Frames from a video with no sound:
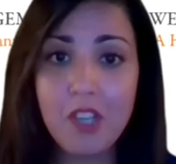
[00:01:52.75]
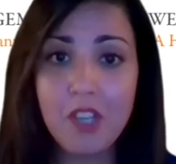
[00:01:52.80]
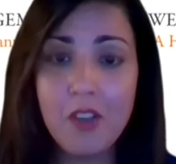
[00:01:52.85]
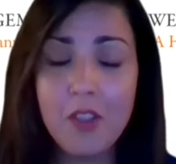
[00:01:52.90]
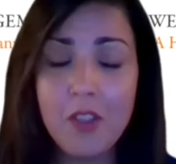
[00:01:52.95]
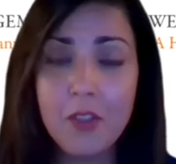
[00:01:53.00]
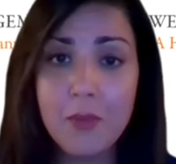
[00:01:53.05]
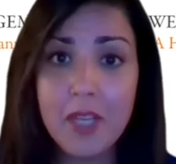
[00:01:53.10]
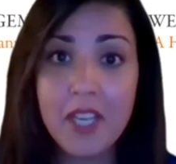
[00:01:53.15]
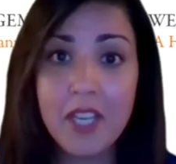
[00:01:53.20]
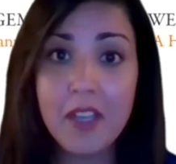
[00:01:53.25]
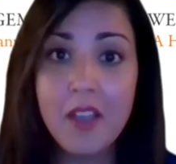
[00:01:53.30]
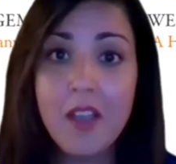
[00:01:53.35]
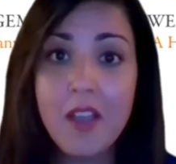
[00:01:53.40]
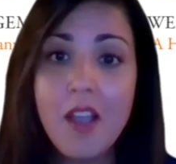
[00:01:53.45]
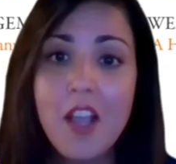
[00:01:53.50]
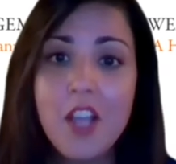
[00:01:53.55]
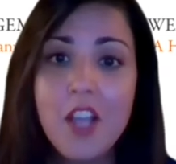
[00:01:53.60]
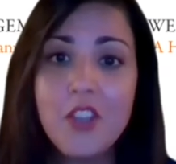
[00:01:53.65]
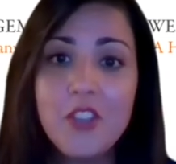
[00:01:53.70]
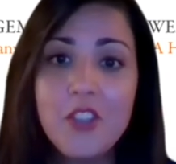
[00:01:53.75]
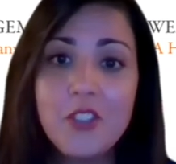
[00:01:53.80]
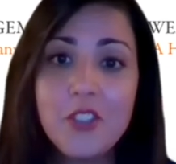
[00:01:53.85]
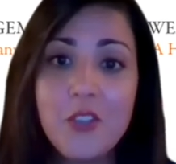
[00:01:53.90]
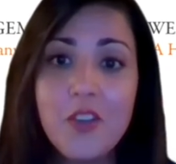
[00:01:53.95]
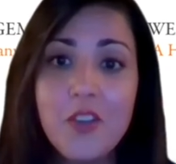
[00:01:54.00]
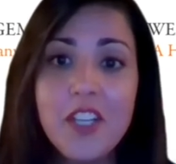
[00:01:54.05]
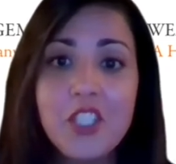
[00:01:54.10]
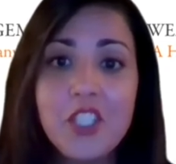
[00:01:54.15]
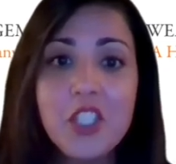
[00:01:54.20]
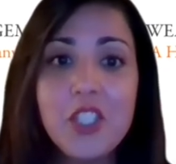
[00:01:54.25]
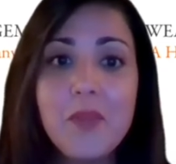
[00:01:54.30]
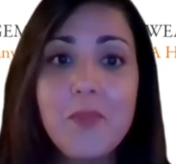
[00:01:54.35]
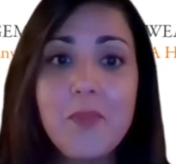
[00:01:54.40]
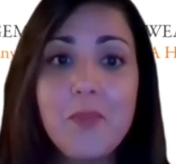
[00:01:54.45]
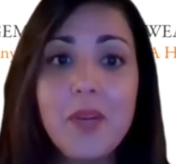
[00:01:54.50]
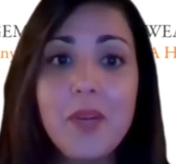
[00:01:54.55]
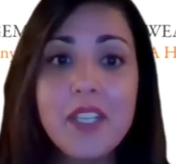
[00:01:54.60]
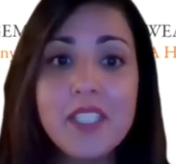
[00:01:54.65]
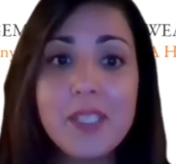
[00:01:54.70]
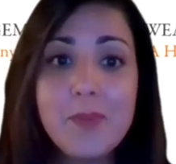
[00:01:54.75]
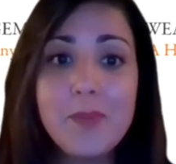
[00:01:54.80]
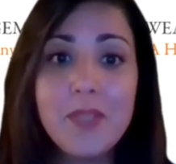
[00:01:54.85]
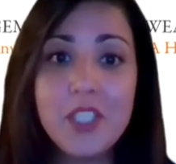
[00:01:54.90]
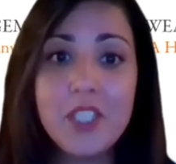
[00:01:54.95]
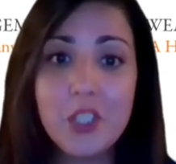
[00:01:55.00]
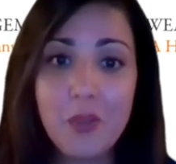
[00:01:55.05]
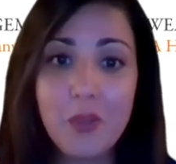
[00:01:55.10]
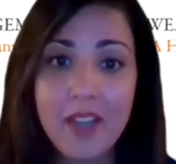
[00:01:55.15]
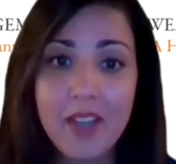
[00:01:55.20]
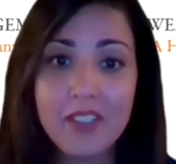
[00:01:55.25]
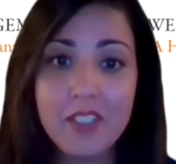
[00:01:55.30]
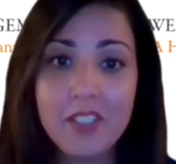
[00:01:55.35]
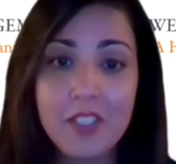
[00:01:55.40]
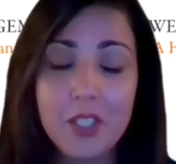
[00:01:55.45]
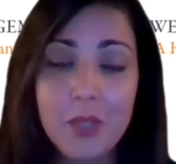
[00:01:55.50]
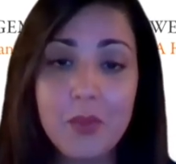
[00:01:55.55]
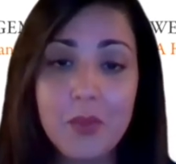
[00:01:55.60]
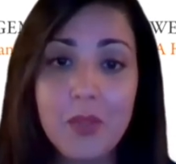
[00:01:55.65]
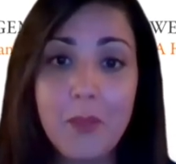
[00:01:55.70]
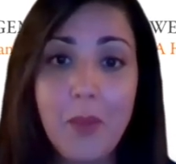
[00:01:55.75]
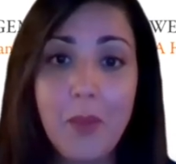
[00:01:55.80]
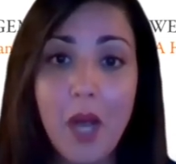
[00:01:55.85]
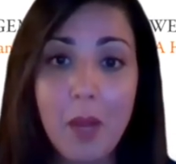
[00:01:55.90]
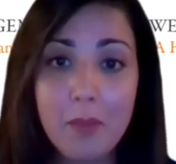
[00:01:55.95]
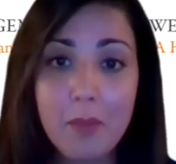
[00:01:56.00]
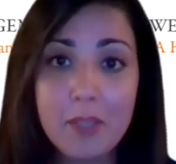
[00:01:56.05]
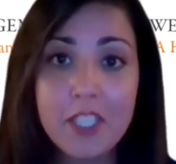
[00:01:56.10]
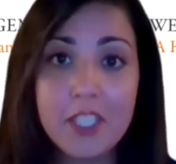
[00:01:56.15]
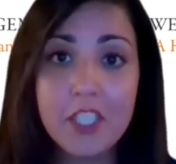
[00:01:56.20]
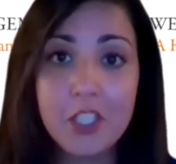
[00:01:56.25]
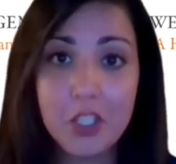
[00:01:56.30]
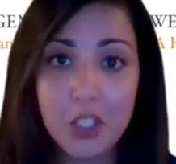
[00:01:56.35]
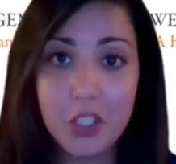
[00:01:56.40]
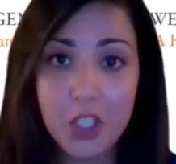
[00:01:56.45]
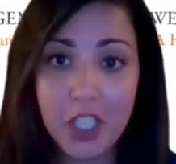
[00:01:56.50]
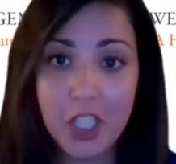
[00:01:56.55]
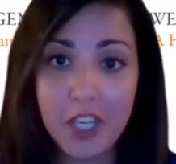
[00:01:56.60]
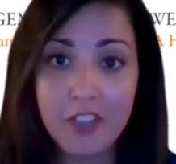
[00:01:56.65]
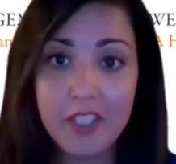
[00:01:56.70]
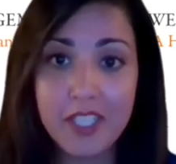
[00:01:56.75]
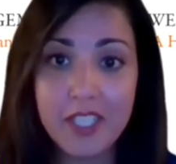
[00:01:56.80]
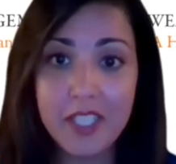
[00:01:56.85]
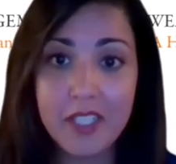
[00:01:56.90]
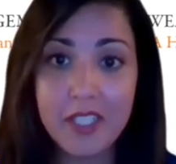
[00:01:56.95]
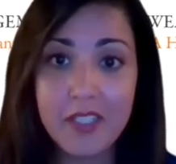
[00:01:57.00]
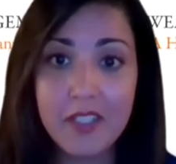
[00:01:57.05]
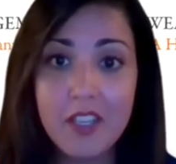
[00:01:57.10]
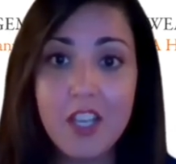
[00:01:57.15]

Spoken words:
Three, the donation must be directed to a public charity.